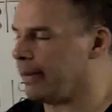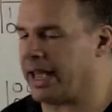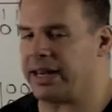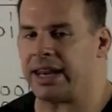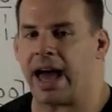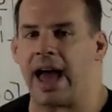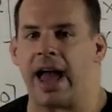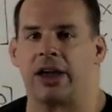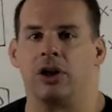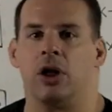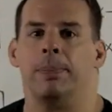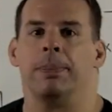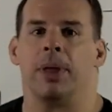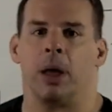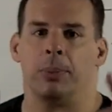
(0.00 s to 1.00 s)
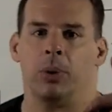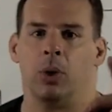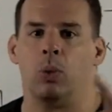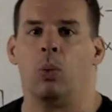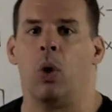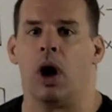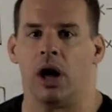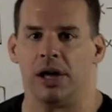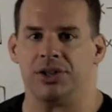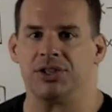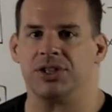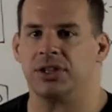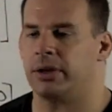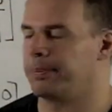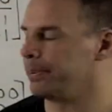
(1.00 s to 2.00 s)
main diagonal, I'll put
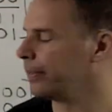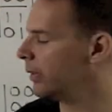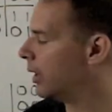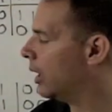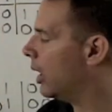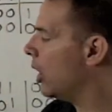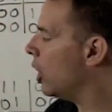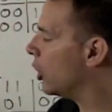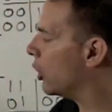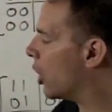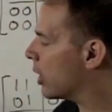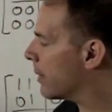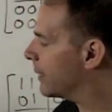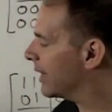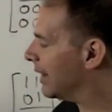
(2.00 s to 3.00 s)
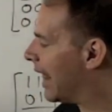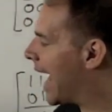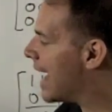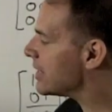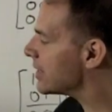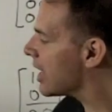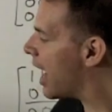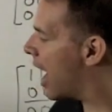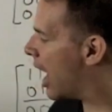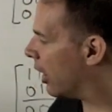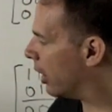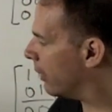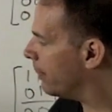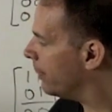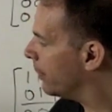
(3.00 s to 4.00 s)
1s. Going up the last
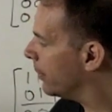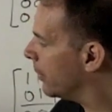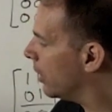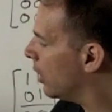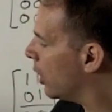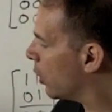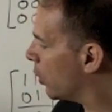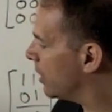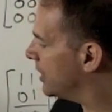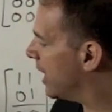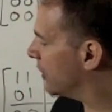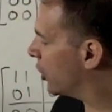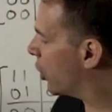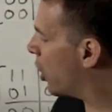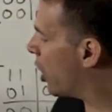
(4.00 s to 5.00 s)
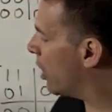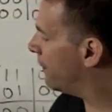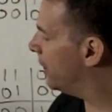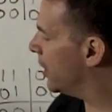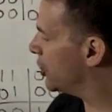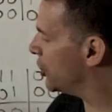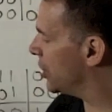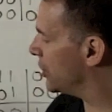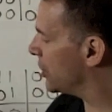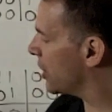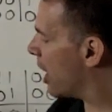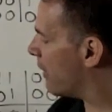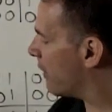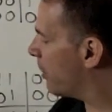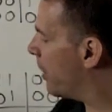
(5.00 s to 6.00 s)
column, we're going to take the coefficients
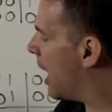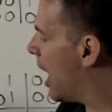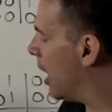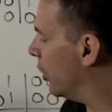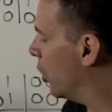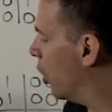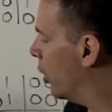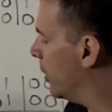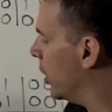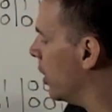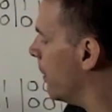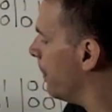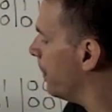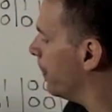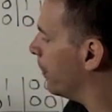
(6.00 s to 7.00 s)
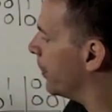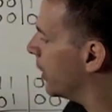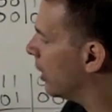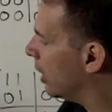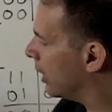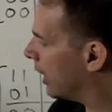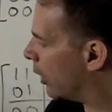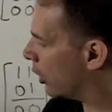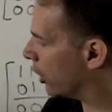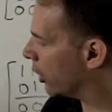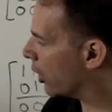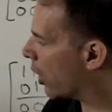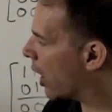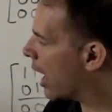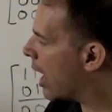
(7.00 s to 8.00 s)
of our polynomial Okay, we're
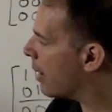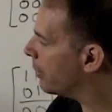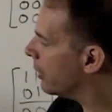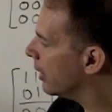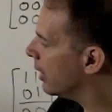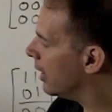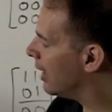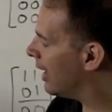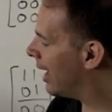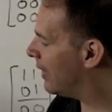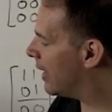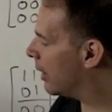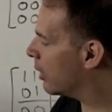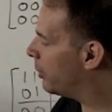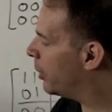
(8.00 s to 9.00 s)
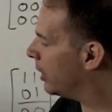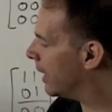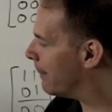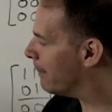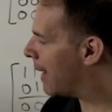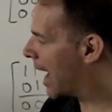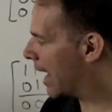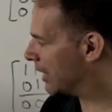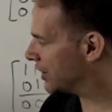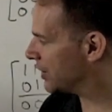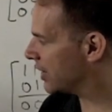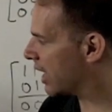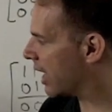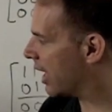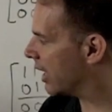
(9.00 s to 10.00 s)
going to go up, and then I'm going to put in minus
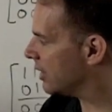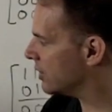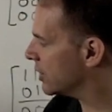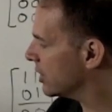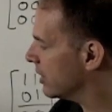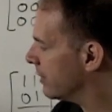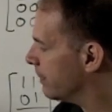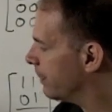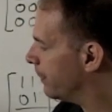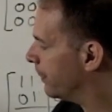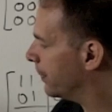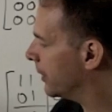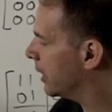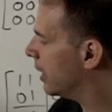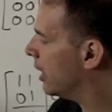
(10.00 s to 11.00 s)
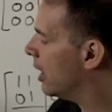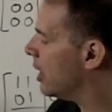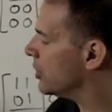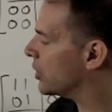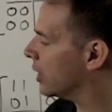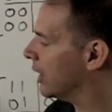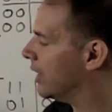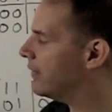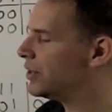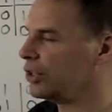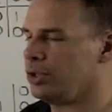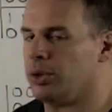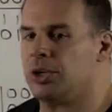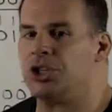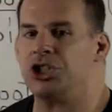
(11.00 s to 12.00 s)
signs. So I'll leave it to
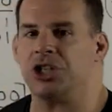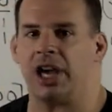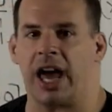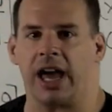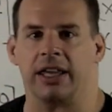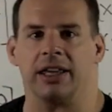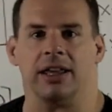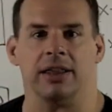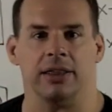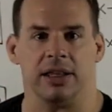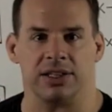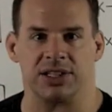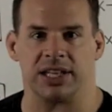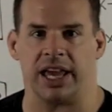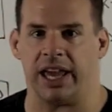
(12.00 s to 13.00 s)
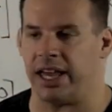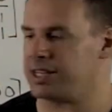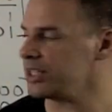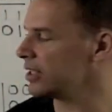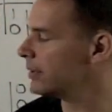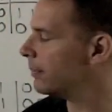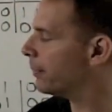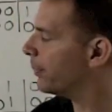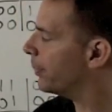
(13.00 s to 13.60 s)
you to check, in this case,